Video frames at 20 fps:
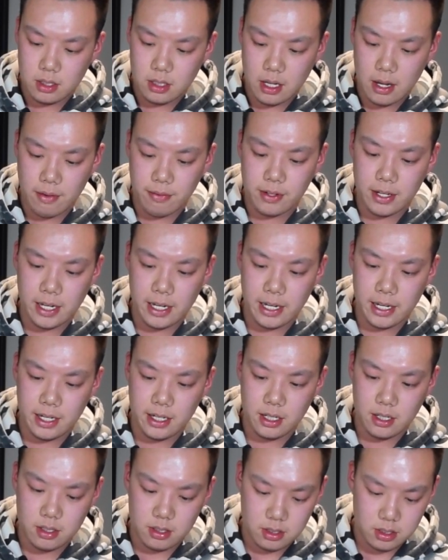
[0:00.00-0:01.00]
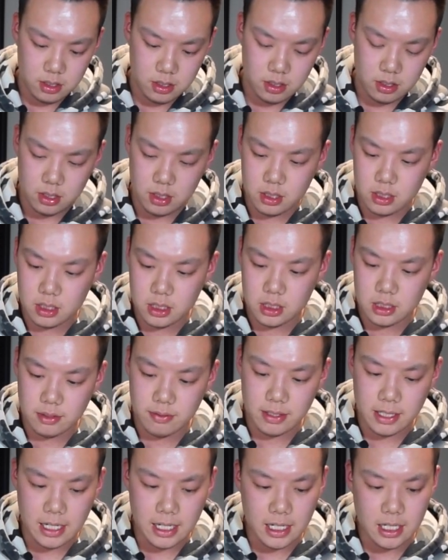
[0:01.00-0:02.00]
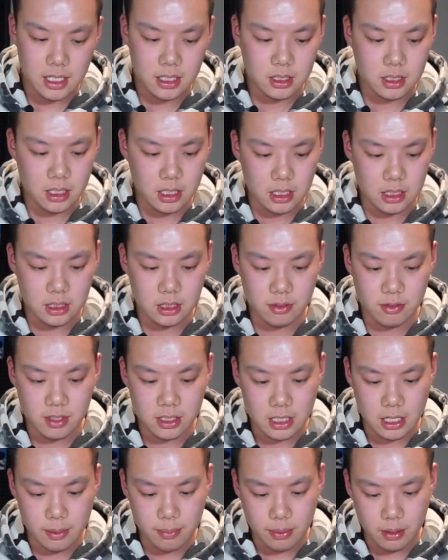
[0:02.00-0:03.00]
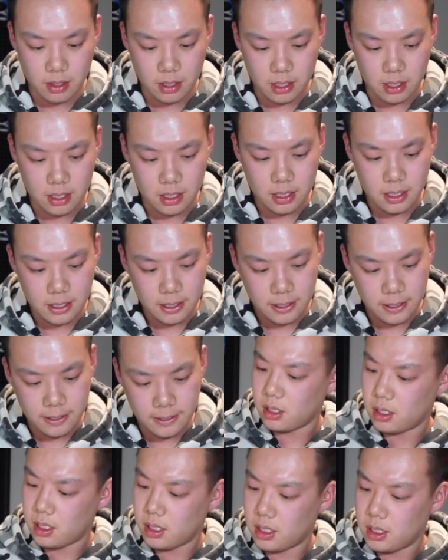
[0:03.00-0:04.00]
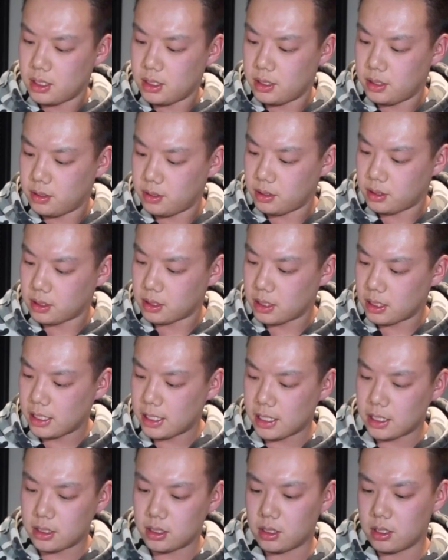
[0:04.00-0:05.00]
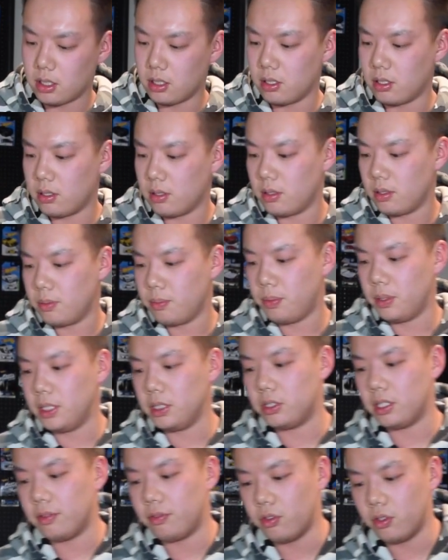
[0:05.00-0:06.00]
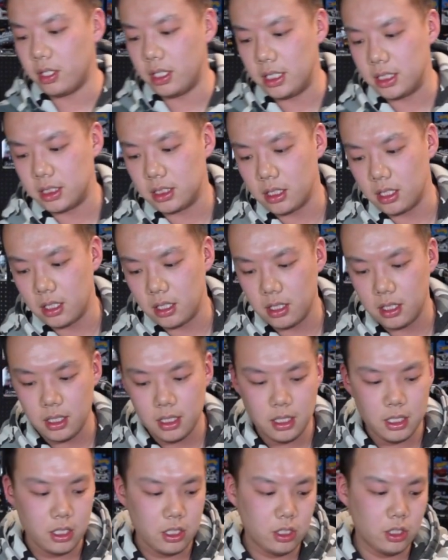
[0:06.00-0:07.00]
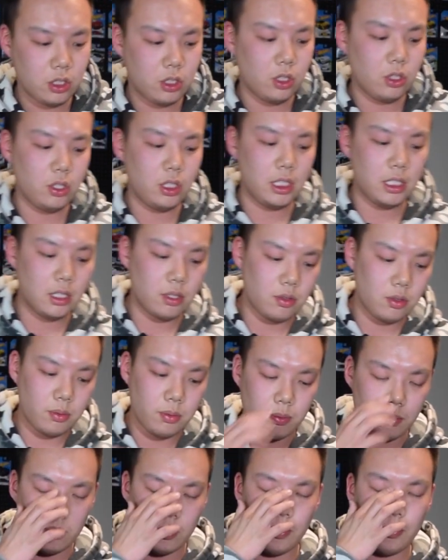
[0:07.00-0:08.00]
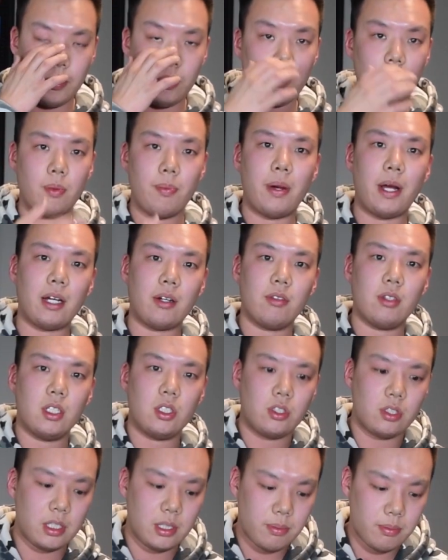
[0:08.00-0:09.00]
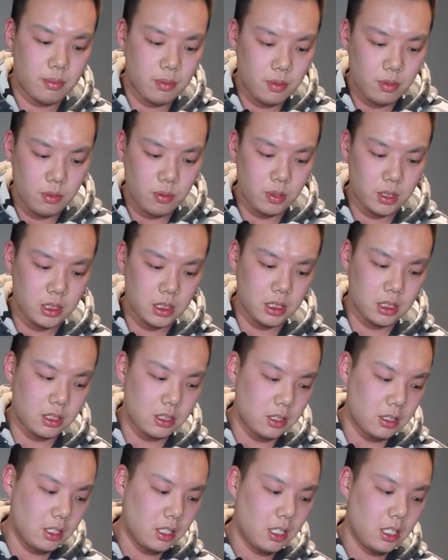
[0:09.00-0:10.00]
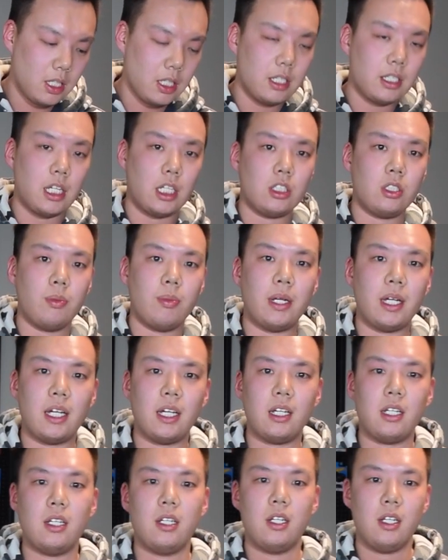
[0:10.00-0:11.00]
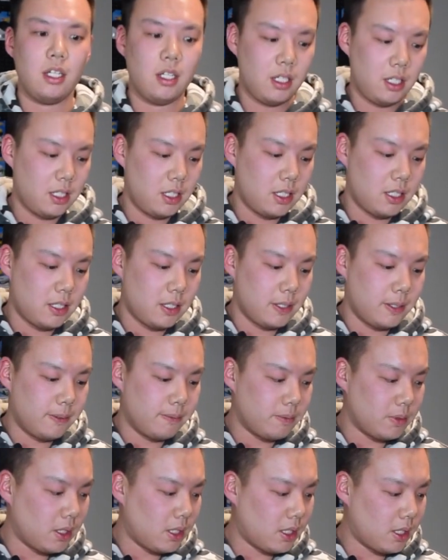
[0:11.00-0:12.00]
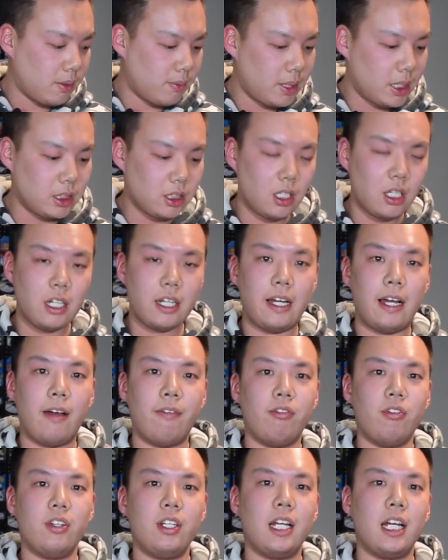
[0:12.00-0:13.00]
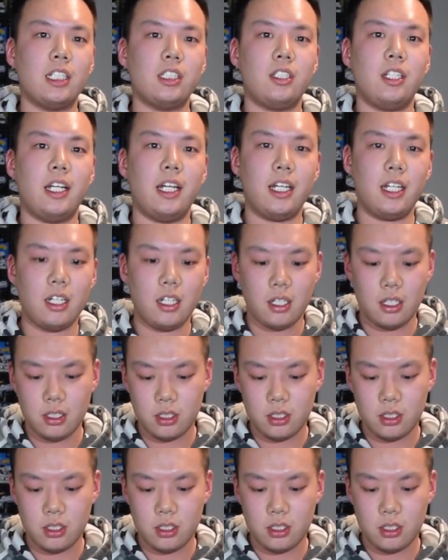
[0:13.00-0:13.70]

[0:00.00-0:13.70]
FK8, so it's the Civic Hatch and the Civic Type R. Yeah, so pretty straightforward to install. You do need to remove the back of the trim, which is not too bad. That's all I have for you guys today.